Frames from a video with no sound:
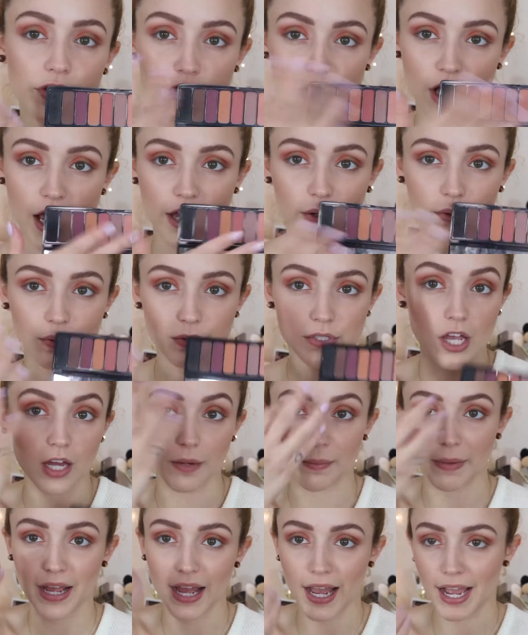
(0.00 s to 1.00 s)
shadows
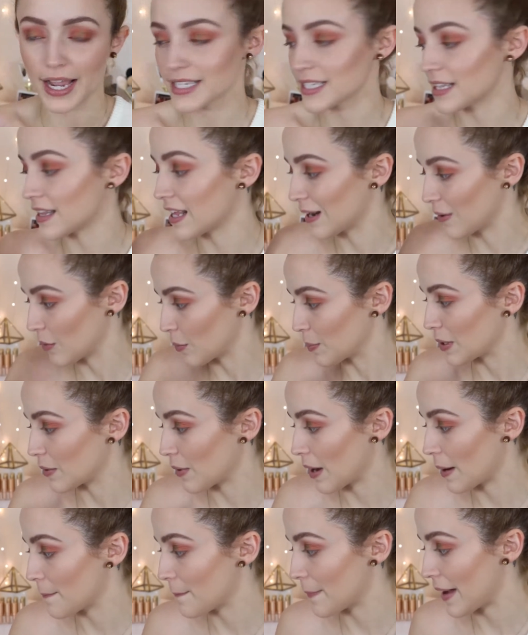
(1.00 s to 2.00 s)
on my eyes and then I will be
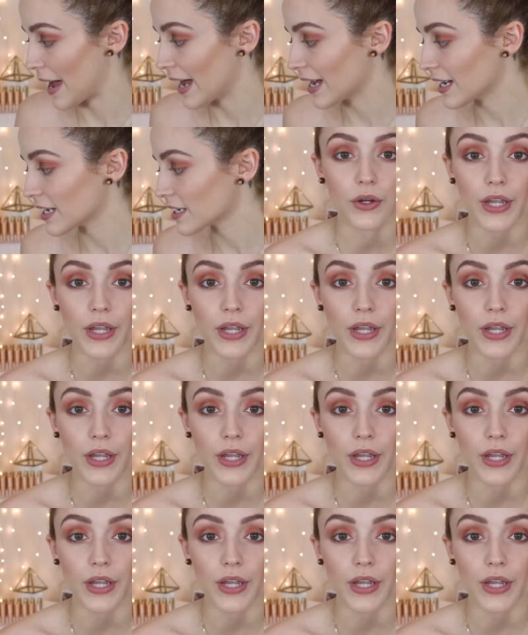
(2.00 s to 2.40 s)
right back.